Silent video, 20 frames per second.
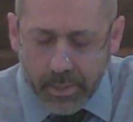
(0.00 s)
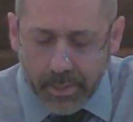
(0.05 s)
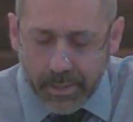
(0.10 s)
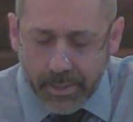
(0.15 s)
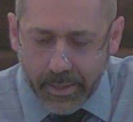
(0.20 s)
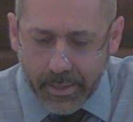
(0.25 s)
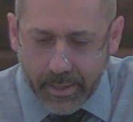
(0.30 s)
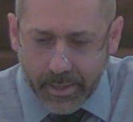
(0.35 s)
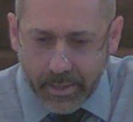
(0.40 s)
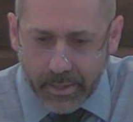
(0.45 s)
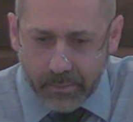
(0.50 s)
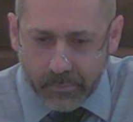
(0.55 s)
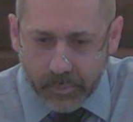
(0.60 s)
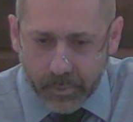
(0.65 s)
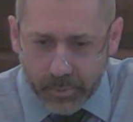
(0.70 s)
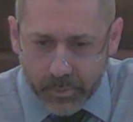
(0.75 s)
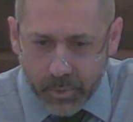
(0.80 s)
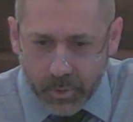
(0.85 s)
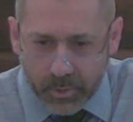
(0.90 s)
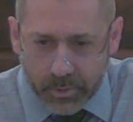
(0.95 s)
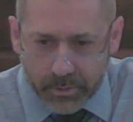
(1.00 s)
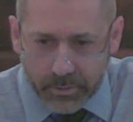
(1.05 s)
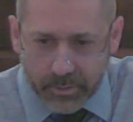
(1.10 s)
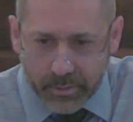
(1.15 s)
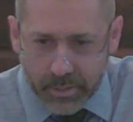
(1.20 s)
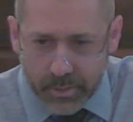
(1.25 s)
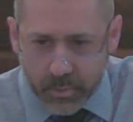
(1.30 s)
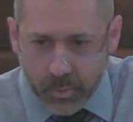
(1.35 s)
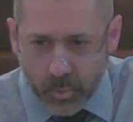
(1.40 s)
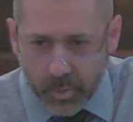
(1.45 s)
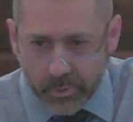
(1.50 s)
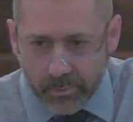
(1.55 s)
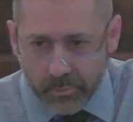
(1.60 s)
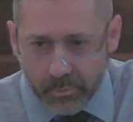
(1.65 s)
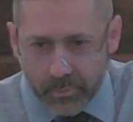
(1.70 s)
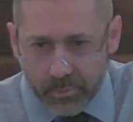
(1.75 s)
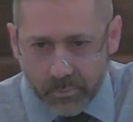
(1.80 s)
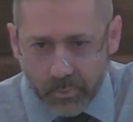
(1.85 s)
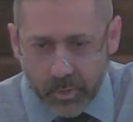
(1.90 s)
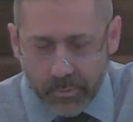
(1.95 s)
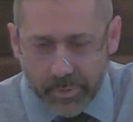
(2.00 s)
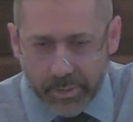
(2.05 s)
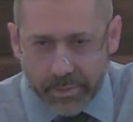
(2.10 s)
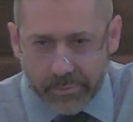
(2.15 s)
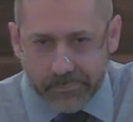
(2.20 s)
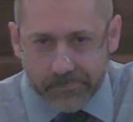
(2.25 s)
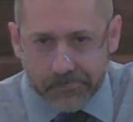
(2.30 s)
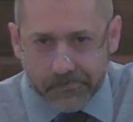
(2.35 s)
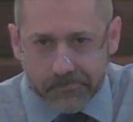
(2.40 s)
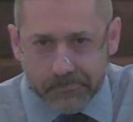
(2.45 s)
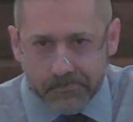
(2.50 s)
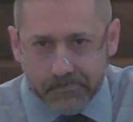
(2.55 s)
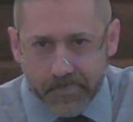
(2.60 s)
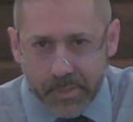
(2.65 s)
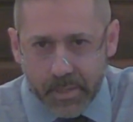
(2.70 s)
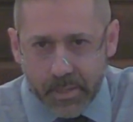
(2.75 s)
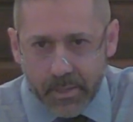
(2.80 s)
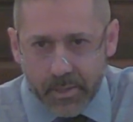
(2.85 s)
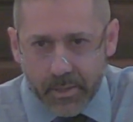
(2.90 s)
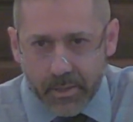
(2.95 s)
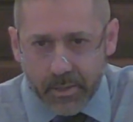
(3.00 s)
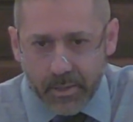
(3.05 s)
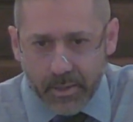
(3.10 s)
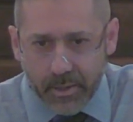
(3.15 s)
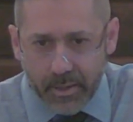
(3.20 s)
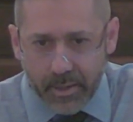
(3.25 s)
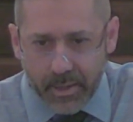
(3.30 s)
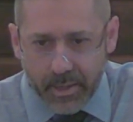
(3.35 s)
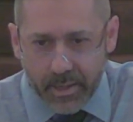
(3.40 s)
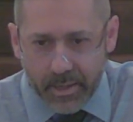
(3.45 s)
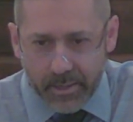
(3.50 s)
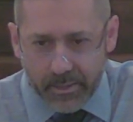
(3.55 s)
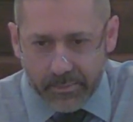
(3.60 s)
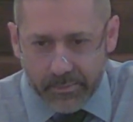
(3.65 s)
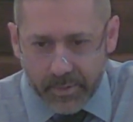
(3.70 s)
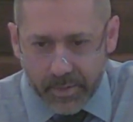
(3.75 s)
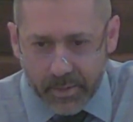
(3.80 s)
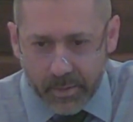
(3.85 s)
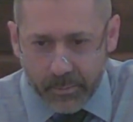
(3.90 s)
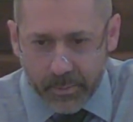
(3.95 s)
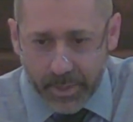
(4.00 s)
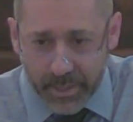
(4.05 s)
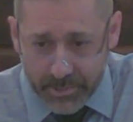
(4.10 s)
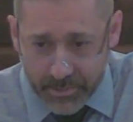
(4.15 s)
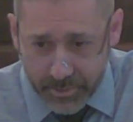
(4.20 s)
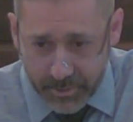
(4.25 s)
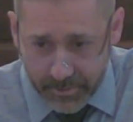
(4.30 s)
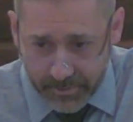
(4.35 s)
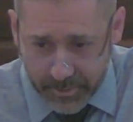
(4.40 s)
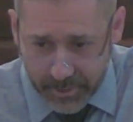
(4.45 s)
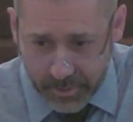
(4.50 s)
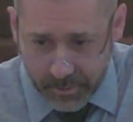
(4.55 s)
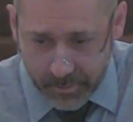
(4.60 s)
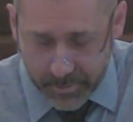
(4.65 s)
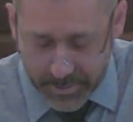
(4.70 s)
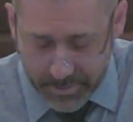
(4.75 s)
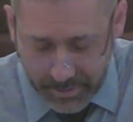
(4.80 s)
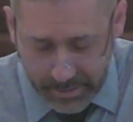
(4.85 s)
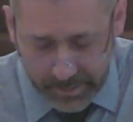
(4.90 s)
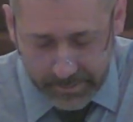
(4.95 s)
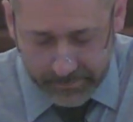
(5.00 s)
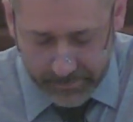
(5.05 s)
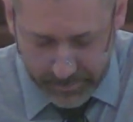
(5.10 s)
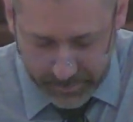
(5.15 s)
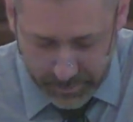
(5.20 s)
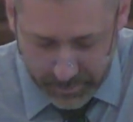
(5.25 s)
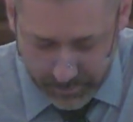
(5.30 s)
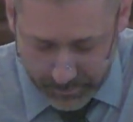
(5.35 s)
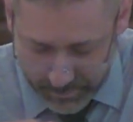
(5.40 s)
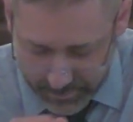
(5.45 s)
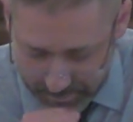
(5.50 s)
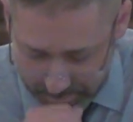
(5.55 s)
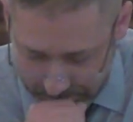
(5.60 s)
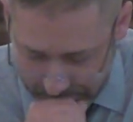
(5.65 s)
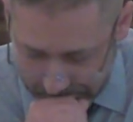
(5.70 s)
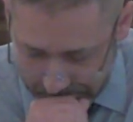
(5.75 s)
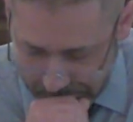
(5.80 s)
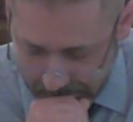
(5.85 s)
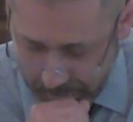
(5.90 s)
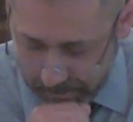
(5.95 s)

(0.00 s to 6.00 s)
And we were talking to this one woman. And we asked her if she was saved, and she was a